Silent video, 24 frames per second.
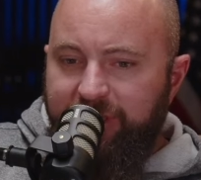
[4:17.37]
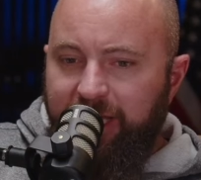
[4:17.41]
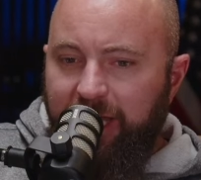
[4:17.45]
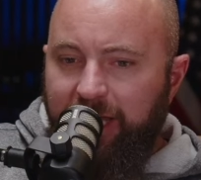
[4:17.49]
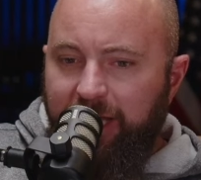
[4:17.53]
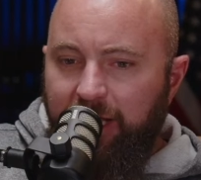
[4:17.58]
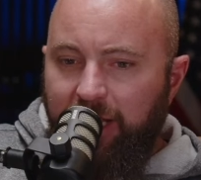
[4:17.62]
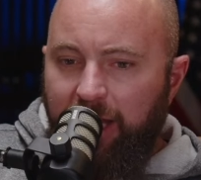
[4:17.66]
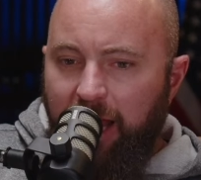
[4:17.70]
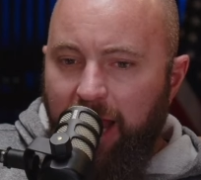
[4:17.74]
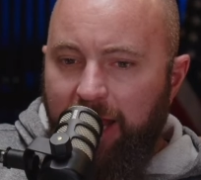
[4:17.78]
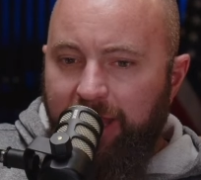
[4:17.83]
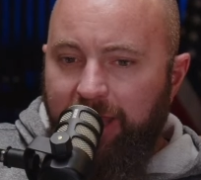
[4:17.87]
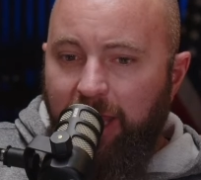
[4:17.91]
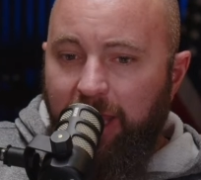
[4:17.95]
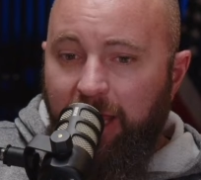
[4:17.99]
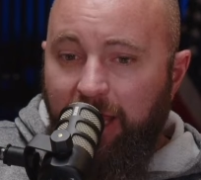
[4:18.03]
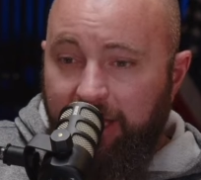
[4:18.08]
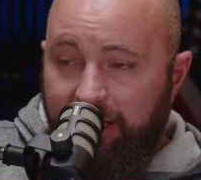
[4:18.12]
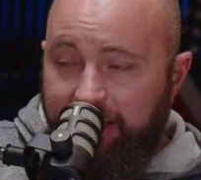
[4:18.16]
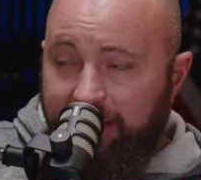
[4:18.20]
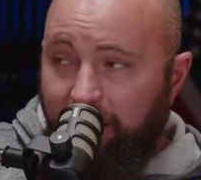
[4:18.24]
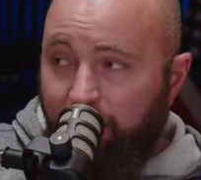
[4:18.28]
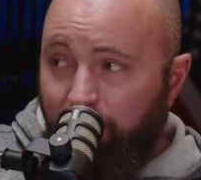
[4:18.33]
state and
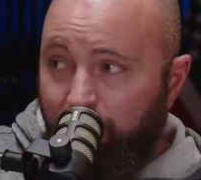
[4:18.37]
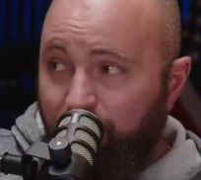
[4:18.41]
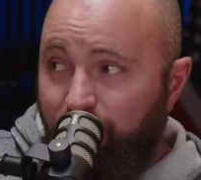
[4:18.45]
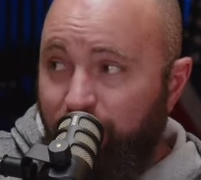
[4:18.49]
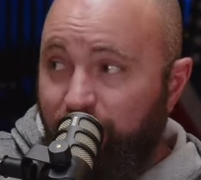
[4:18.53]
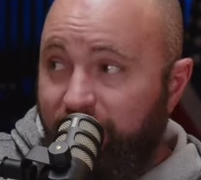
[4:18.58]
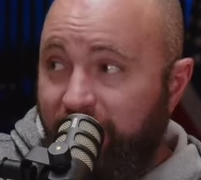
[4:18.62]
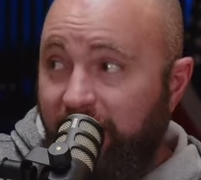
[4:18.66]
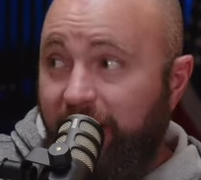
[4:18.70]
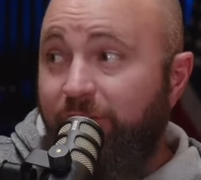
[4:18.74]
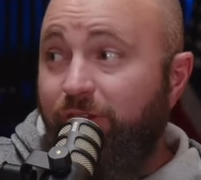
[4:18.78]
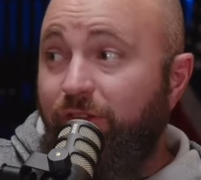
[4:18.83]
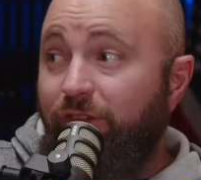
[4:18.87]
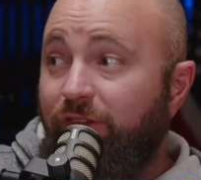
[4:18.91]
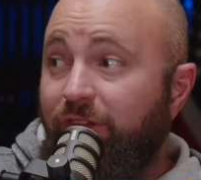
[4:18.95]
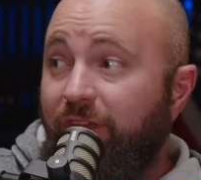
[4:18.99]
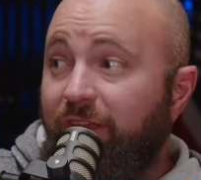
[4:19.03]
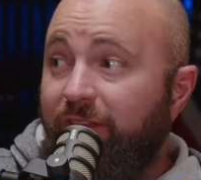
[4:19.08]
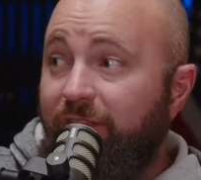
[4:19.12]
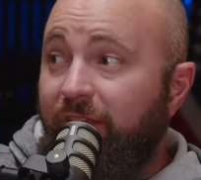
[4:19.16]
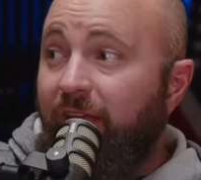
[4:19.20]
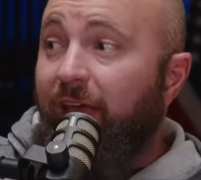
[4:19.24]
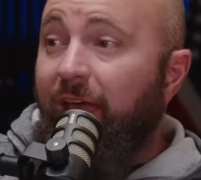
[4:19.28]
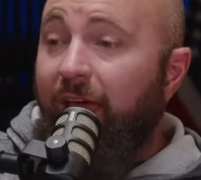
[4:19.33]
the intelligence
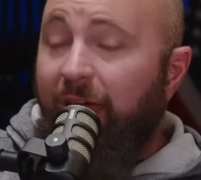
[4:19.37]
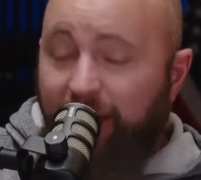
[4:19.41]
agencies,